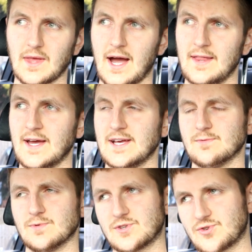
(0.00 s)
and
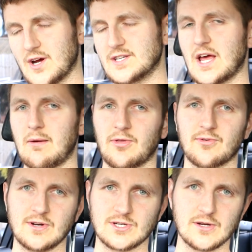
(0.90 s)
it tried to take me
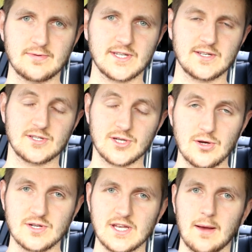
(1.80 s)
through
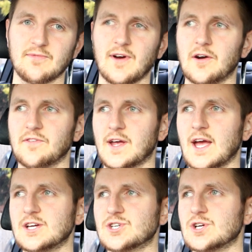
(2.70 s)
two-step
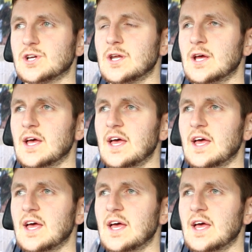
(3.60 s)
verification.